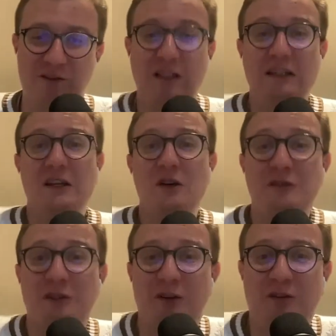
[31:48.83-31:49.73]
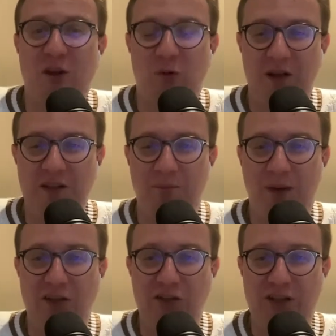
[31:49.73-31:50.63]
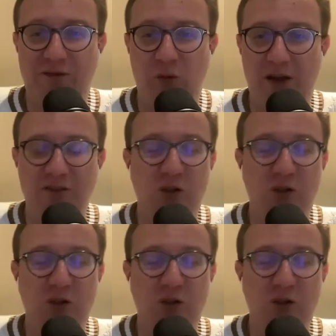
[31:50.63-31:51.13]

The losers are the ones bashing everyone else.